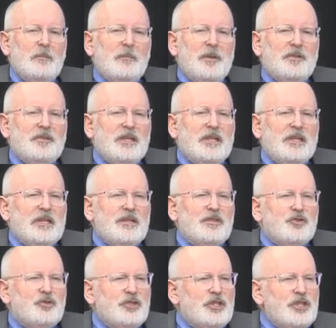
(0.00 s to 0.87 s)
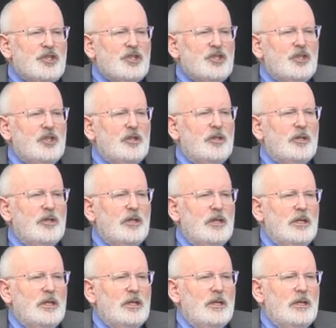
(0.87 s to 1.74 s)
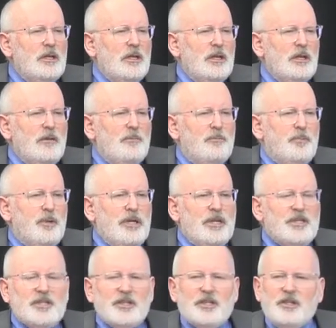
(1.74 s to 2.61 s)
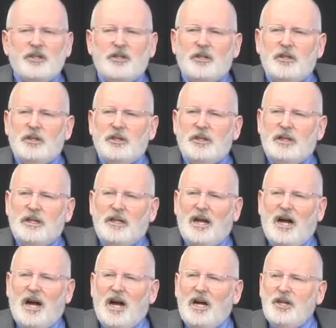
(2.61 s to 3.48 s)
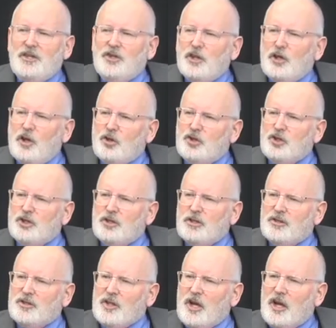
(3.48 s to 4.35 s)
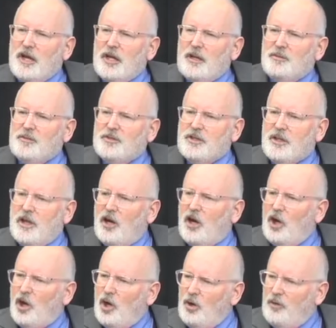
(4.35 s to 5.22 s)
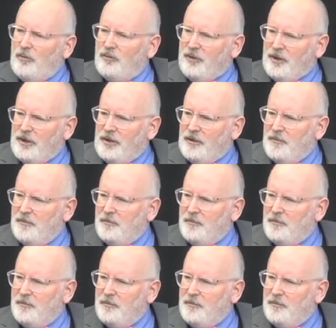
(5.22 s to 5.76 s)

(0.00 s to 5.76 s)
But the traditional political, ideological times are over.